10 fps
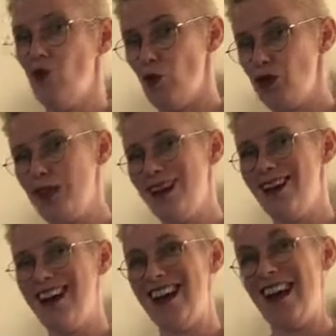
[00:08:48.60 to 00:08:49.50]
Water
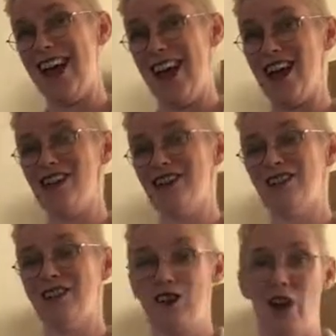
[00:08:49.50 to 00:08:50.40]
and
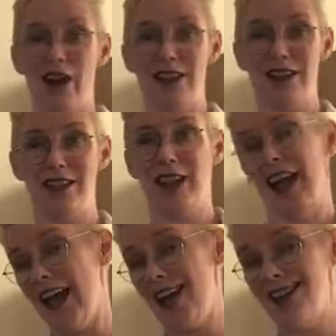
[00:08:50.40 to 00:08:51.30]
light
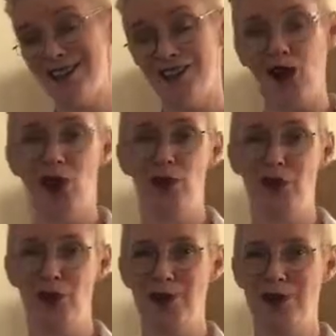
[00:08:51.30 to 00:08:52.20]
and the
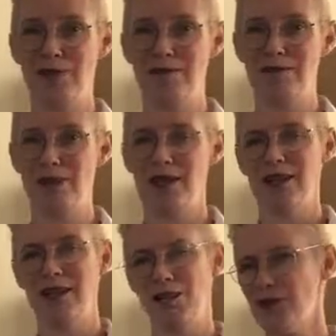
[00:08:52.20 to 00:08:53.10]
holy oil,
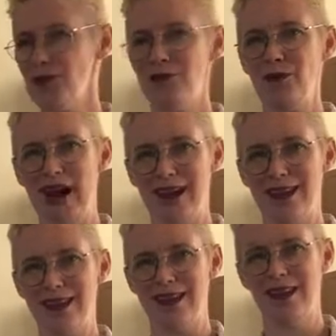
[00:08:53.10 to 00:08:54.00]
symbols of
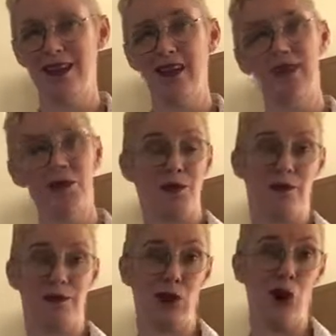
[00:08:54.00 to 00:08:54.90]
faith, symbols
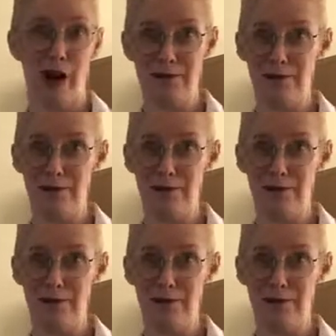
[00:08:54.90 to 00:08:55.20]
of life.